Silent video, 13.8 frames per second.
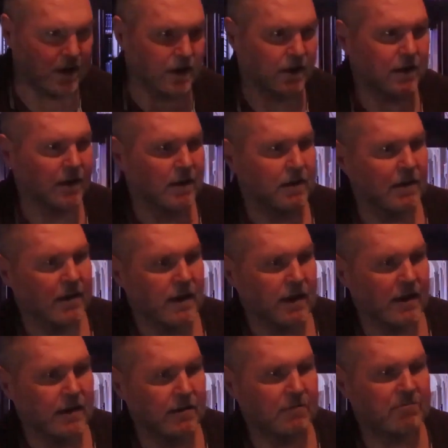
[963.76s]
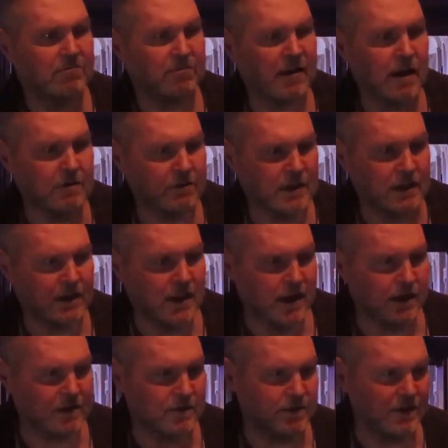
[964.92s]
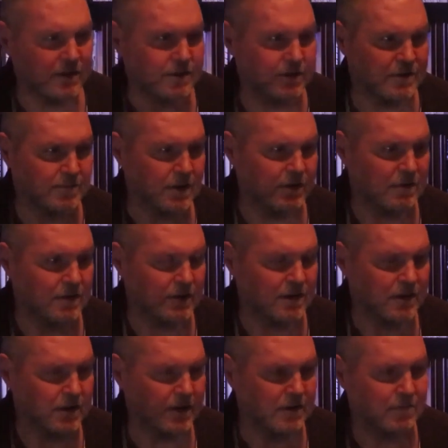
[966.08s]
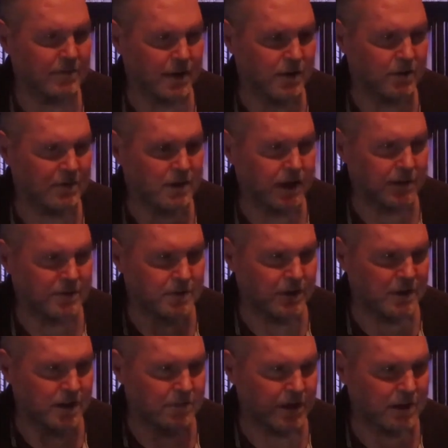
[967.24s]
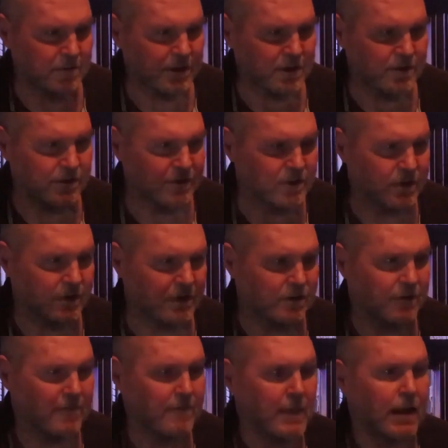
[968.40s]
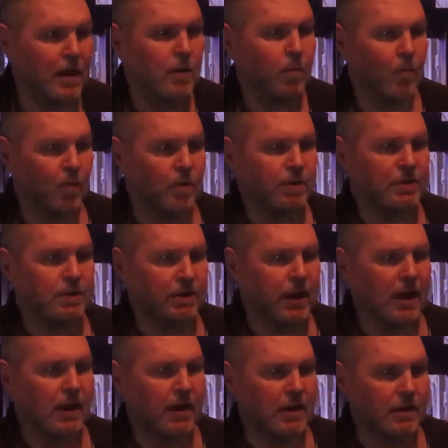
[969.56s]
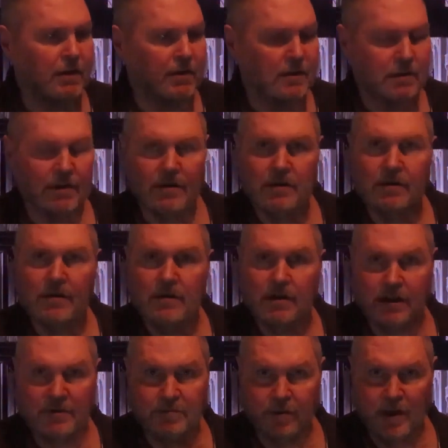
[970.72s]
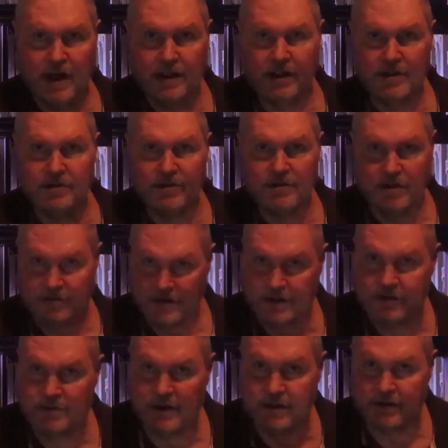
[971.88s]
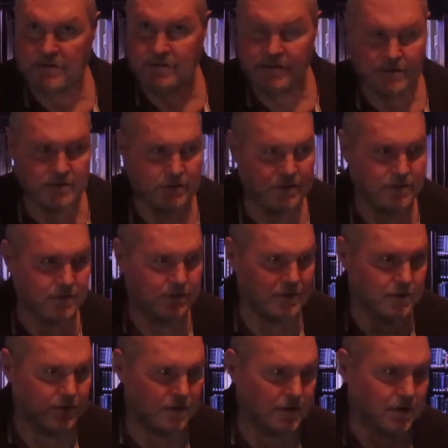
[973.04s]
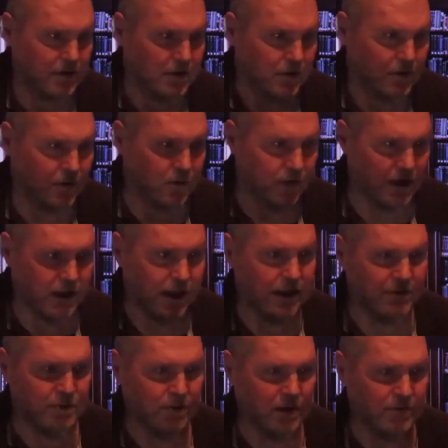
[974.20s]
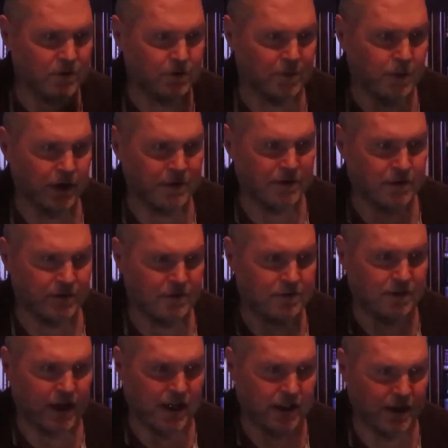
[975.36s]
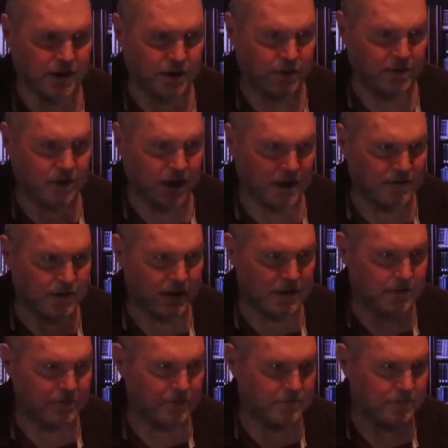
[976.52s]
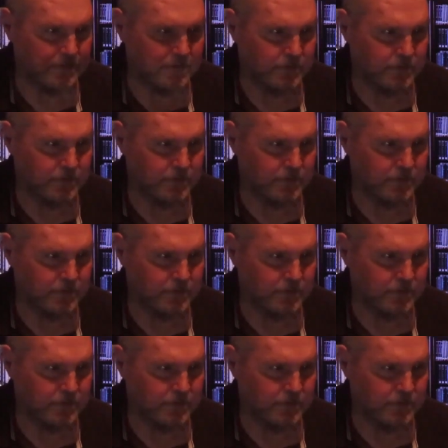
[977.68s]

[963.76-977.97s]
Okay. Following God's testimony, behold, I'm sending my messenger. One God, in brackets, of Israel. One angel of his presence in the new covenant